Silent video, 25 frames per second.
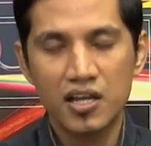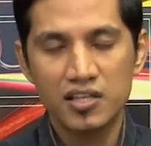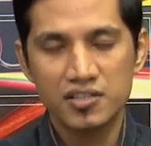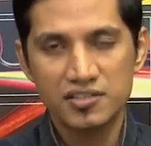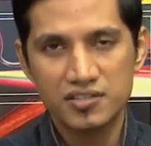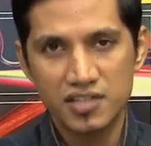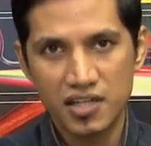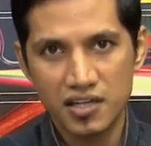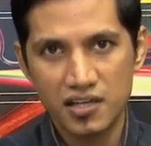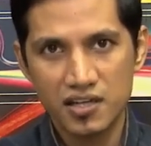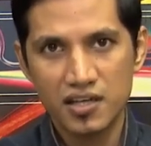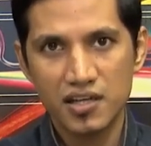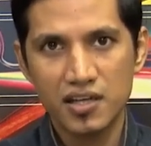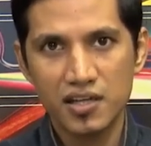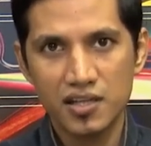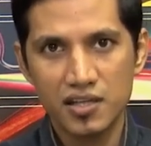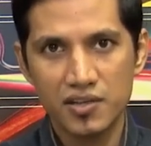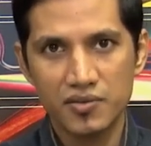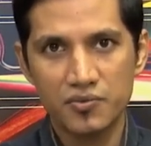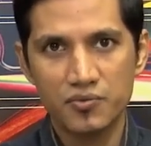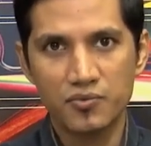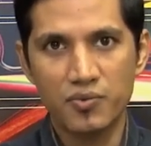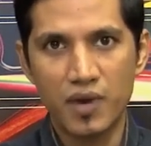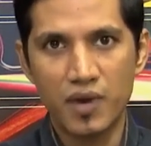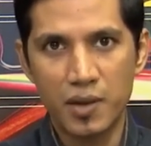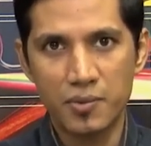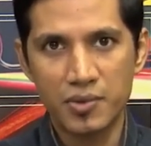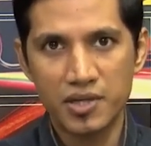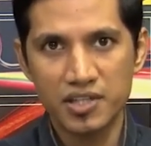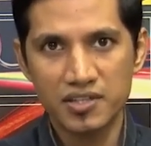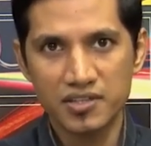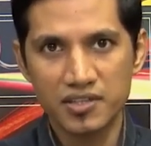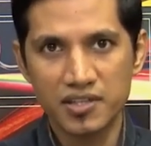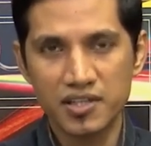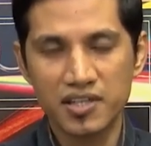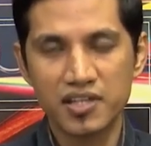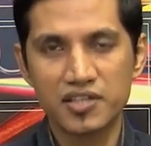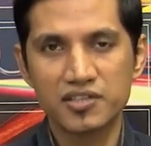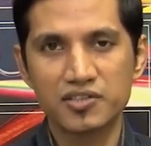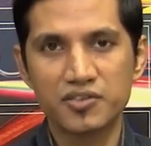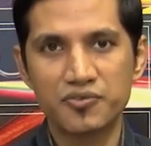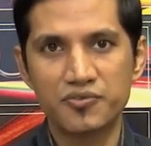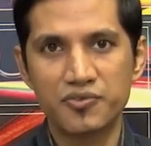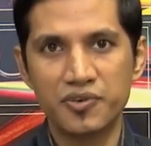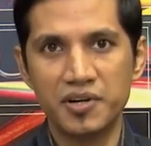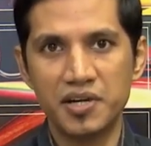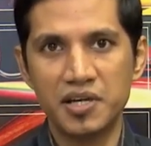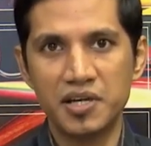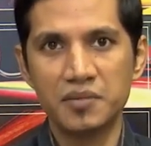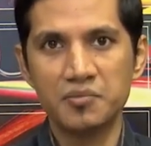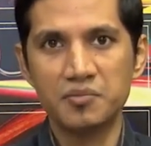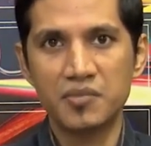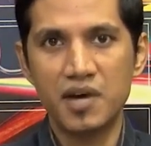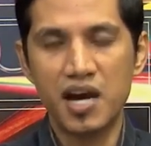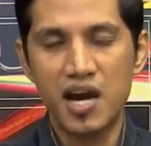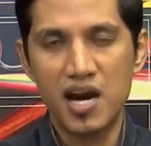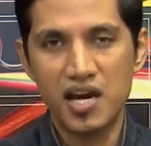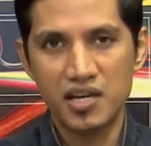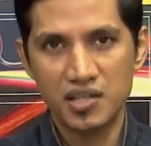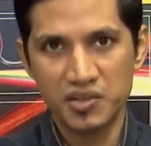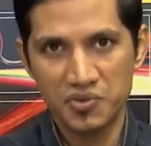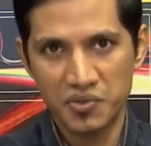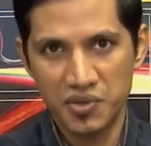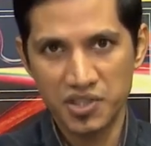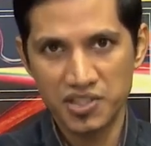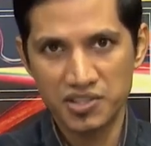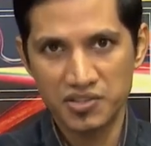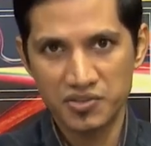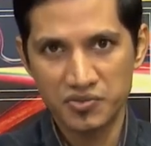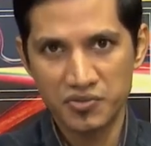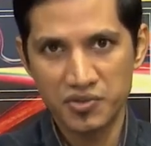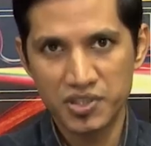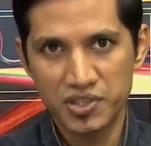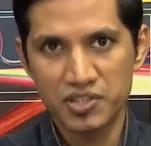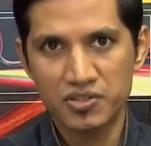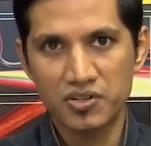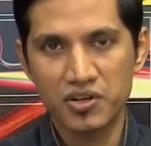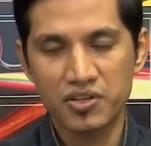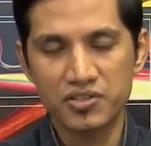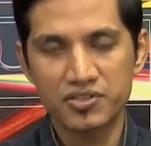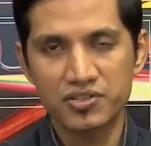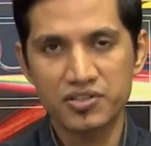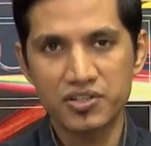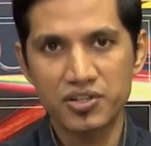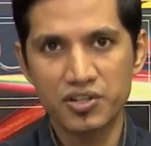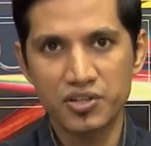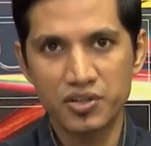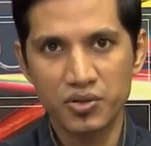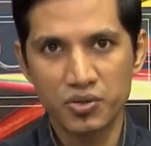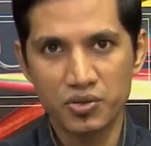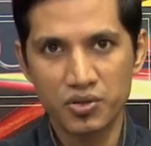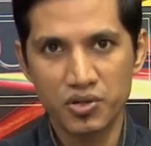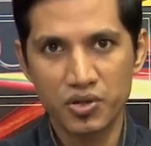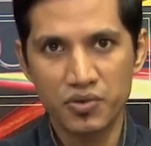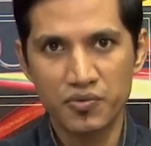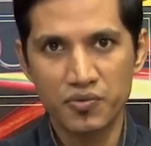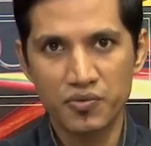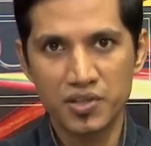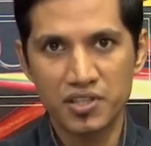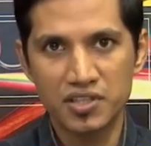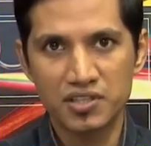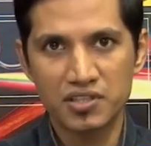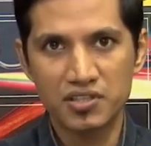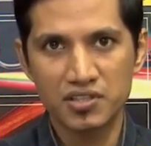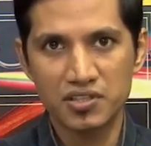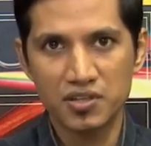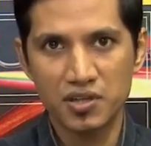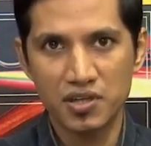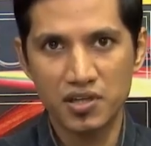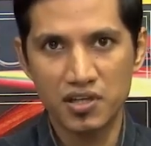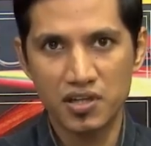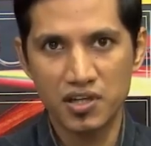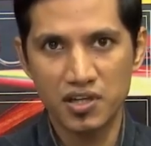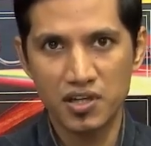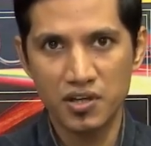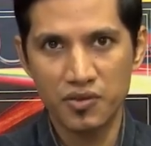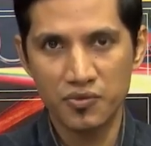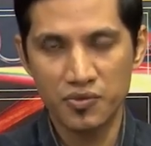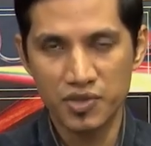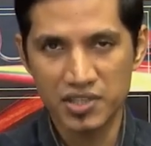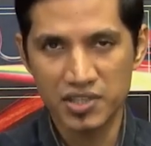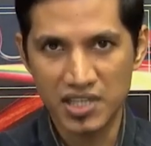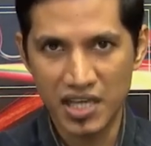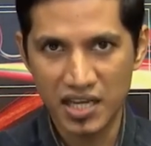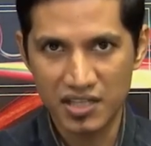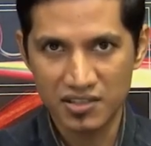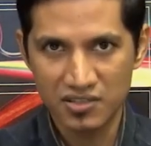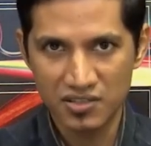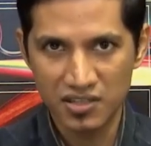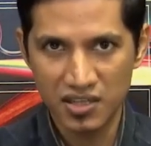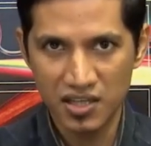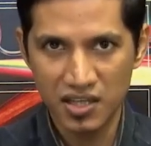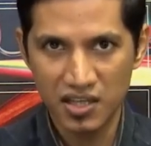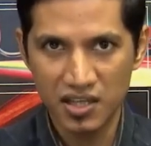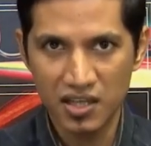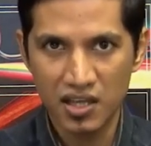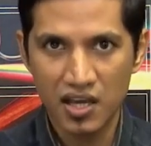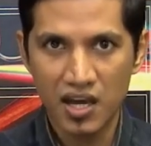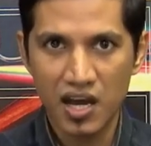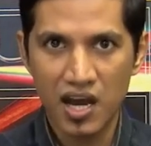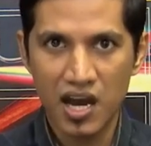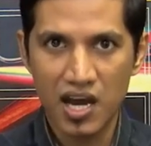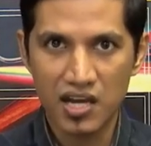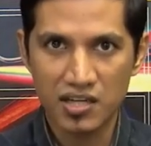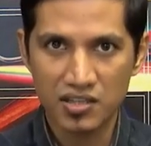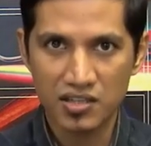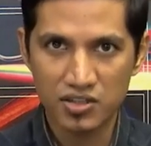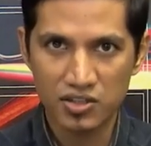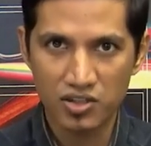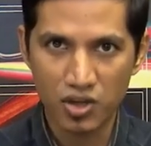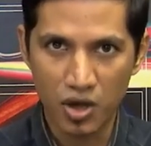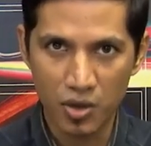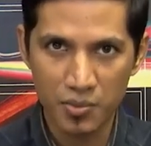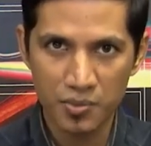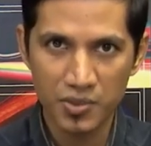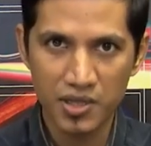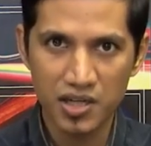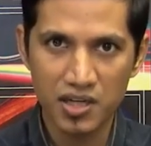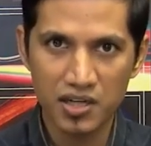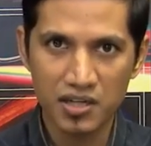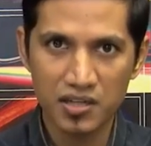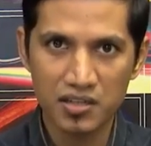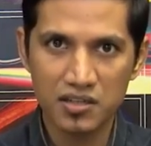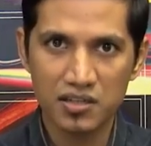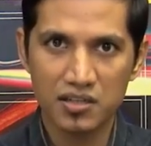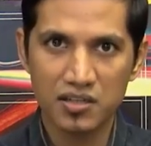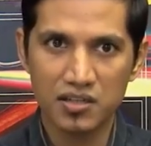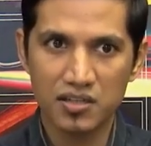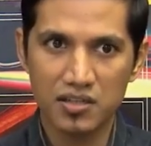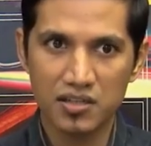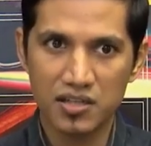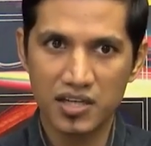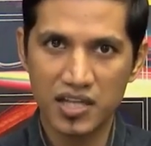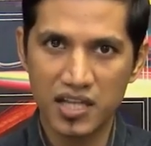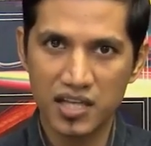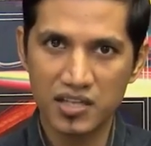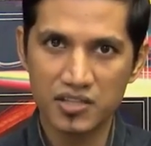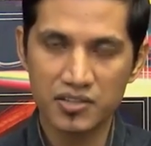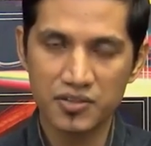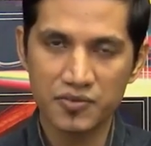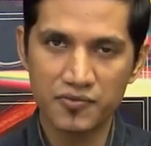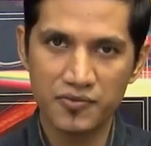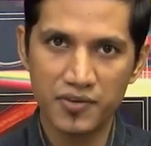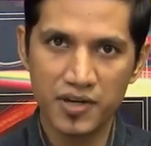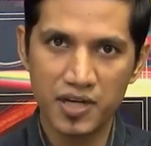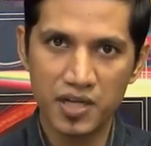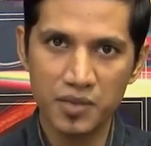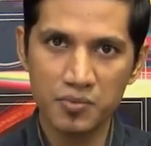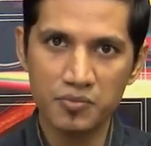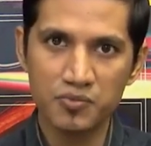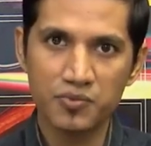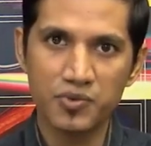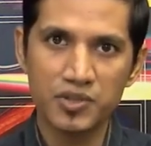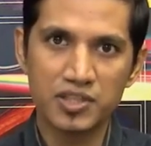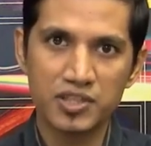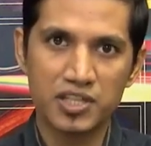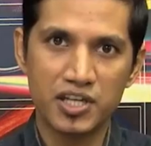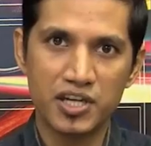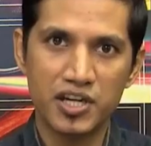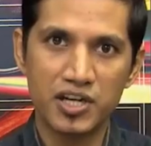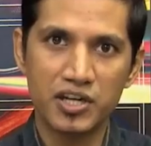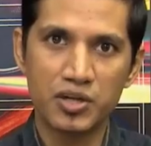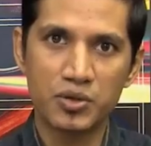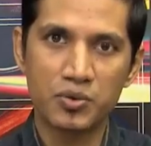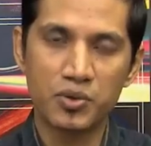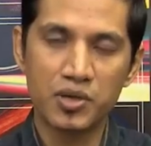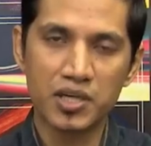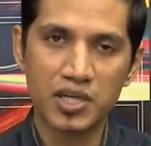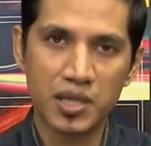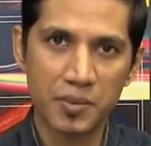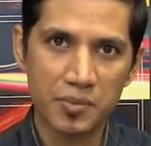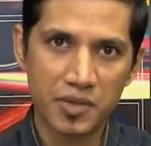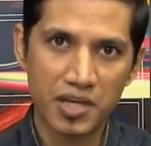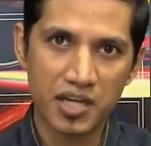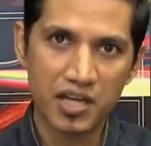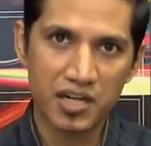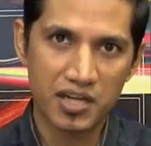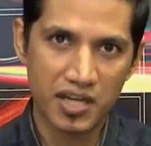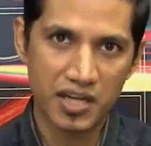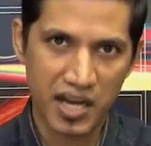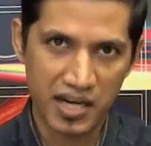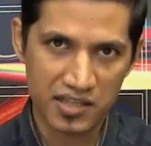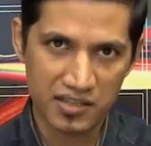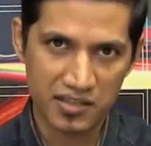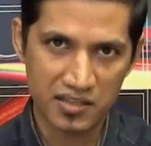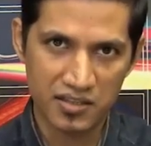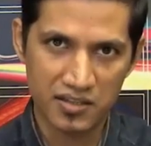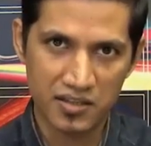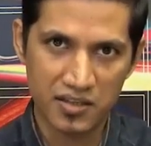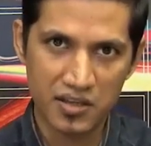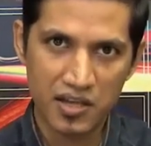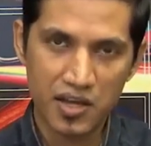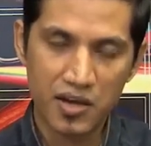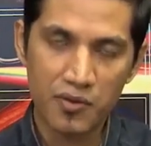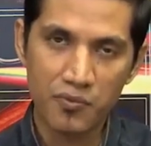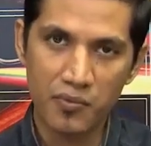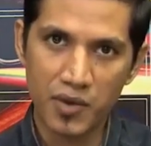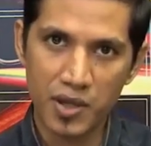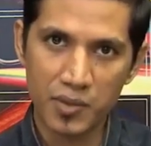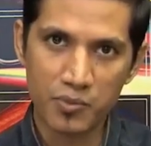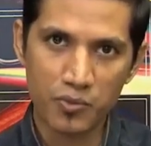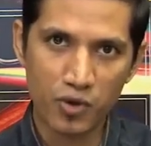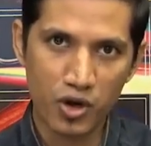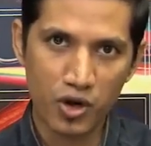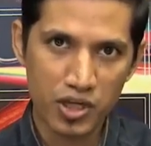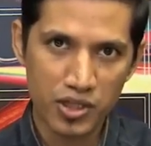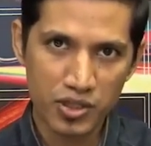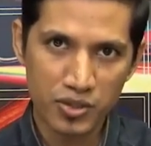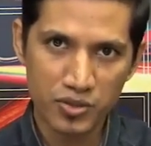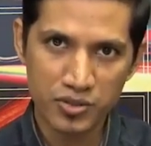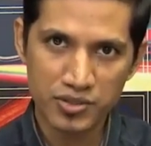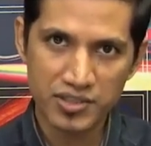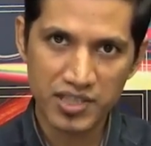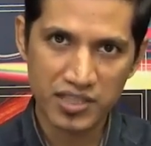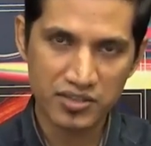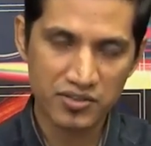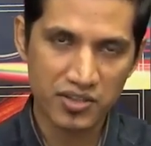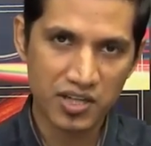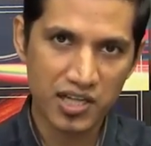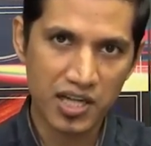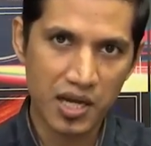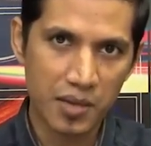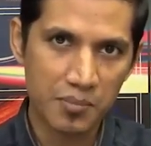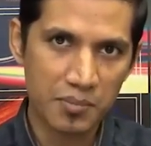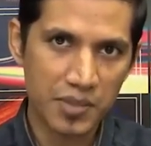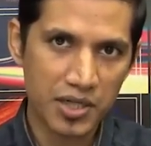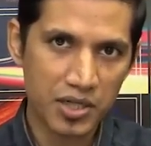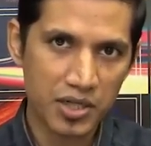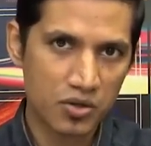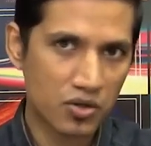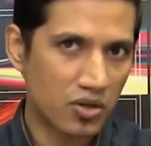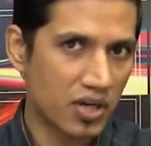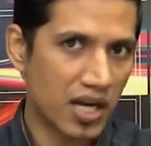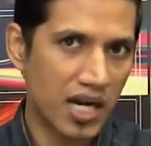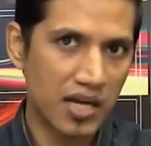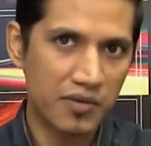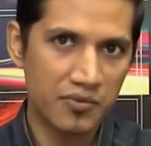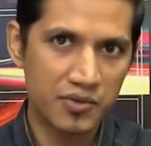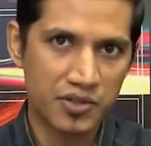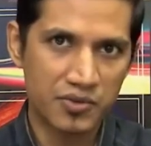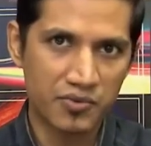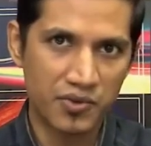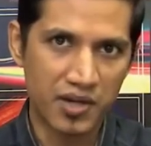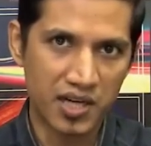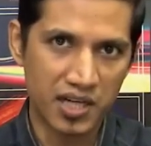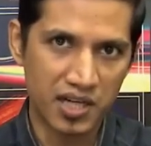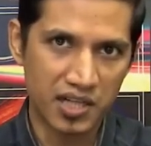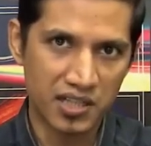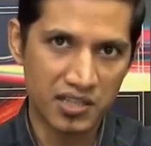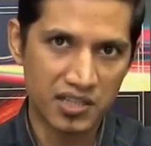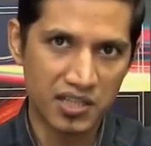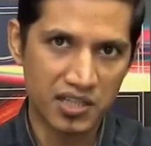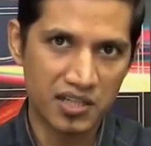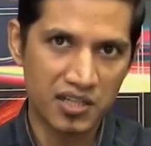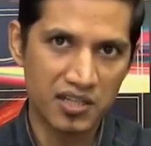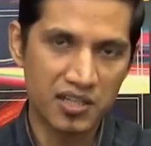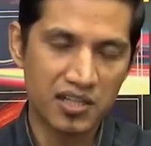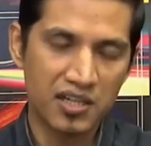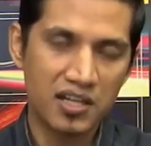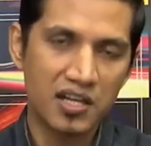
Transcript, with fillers: generally vibrational degrees of freedom are the ones which constitute, or which actually are the dominant degrees of freedom which lead to a chemical reaction when molecules actually come and collide with one another.